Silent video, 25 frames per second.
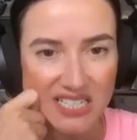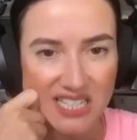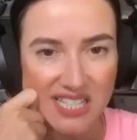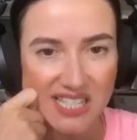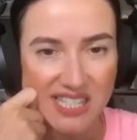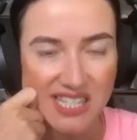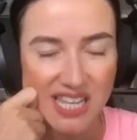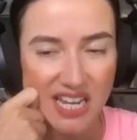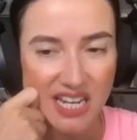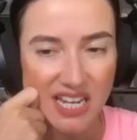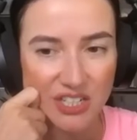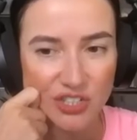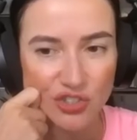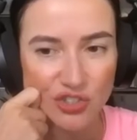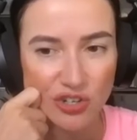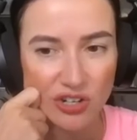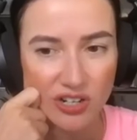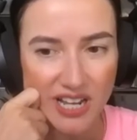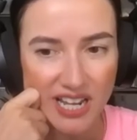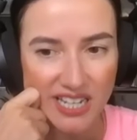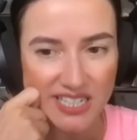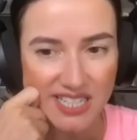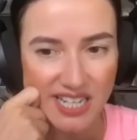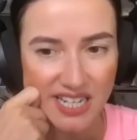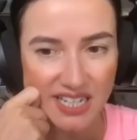to say drug
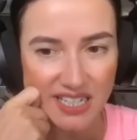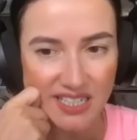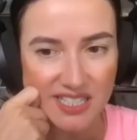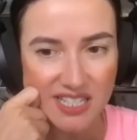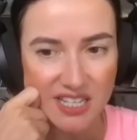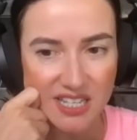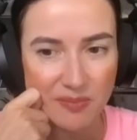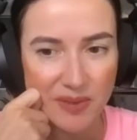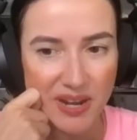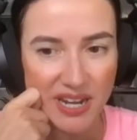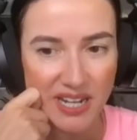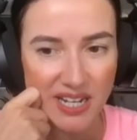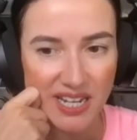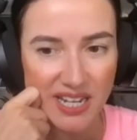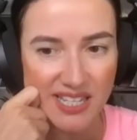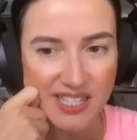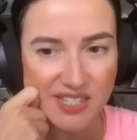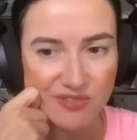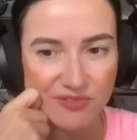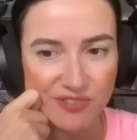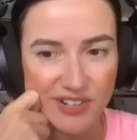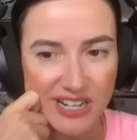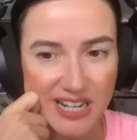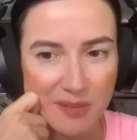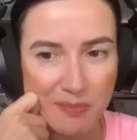addict, I mean, it's
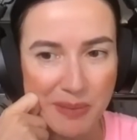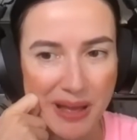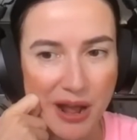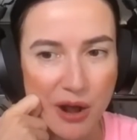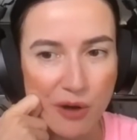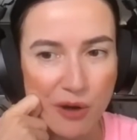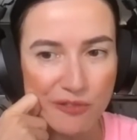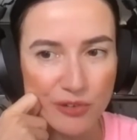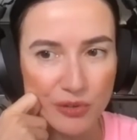that's right.